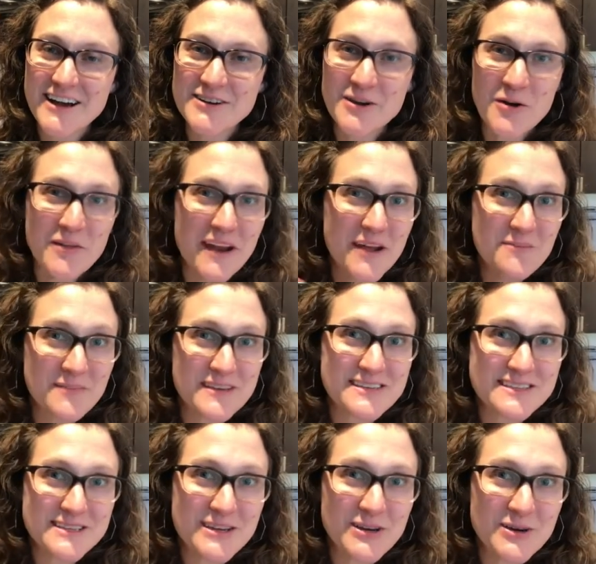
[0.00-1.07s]
Know that I
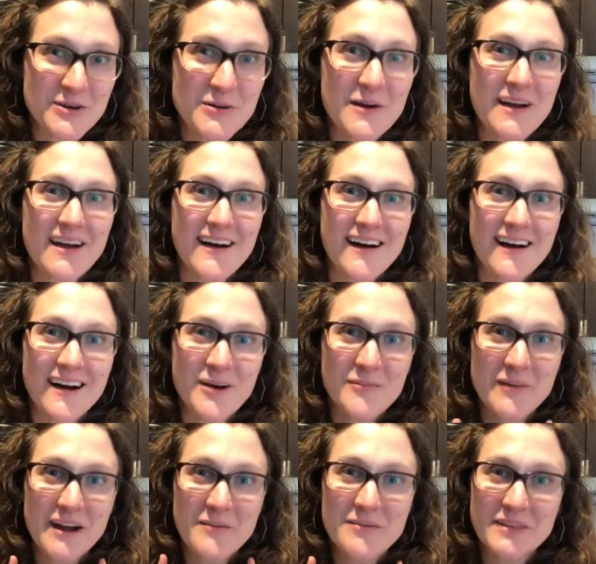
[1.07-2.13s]
miss you,
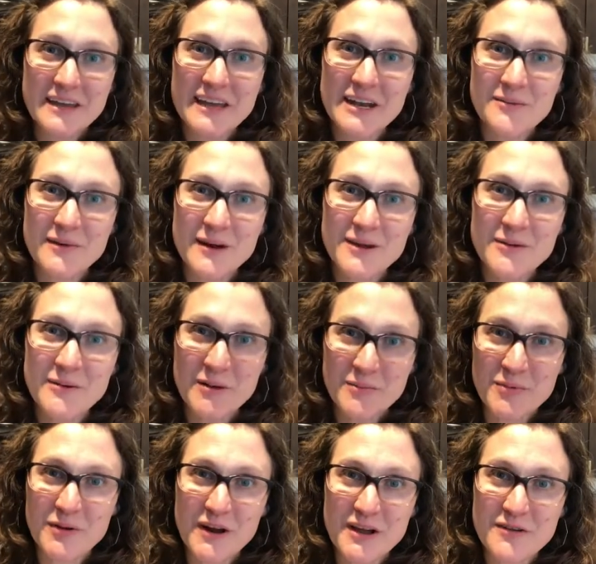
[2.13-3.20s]
but I'm thinking about you and I'm
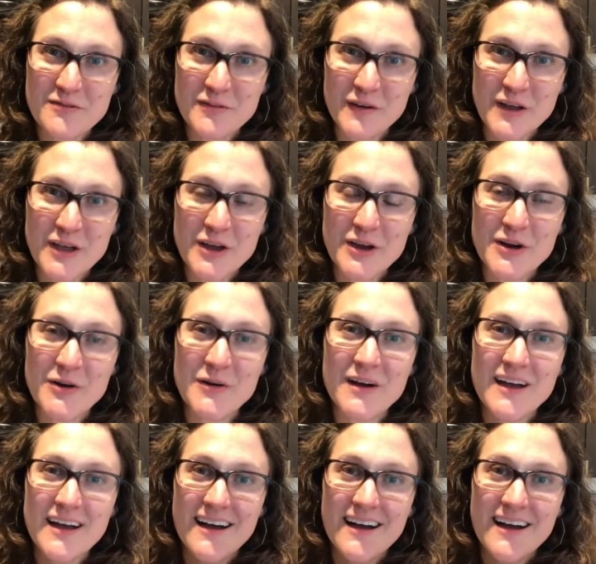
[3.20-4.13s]
praying for you.